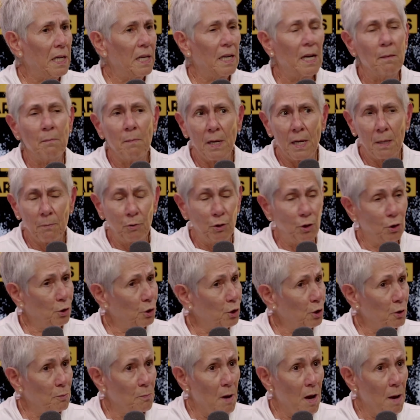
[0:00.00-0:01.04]
I mean, I'm yeah. sure
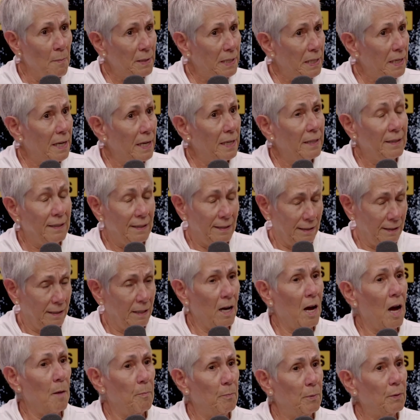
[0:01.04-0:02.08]
your mom and dad
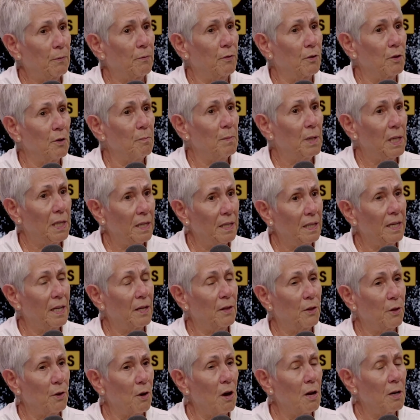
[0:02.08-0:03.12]
stopped for a minute yeah. and
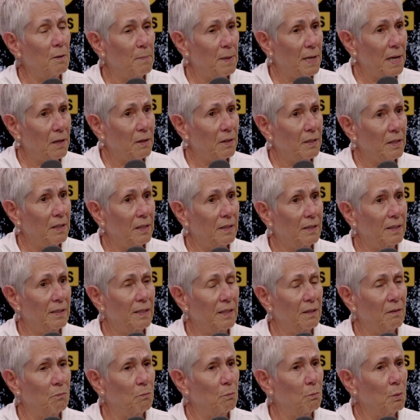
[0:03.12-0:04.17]
thought about it and
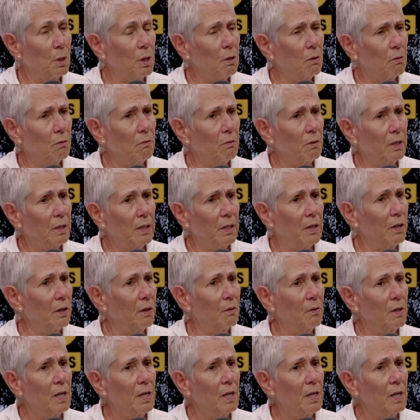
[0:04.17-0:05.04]
said, "Whoa," you know,